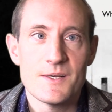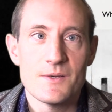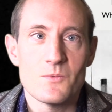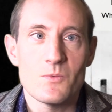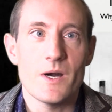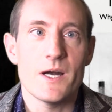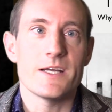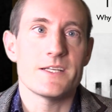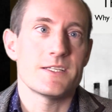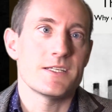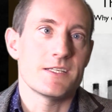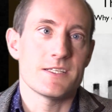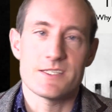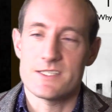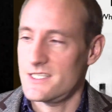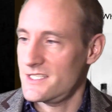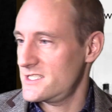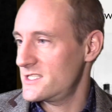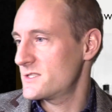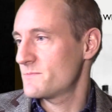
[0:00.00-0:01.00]
why it
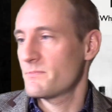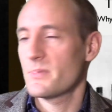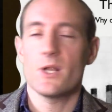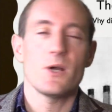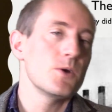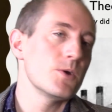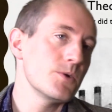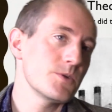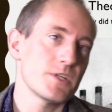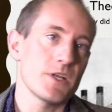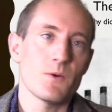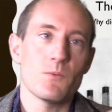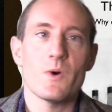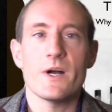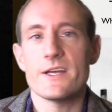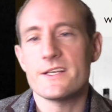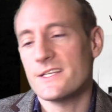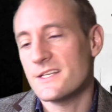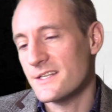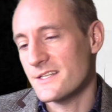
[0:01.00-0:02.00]
didn't explode, you know,
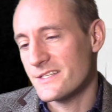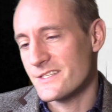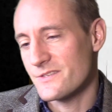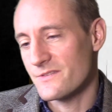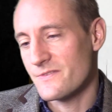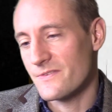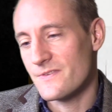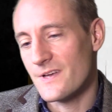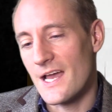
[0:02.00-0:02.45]
why it didn't sort of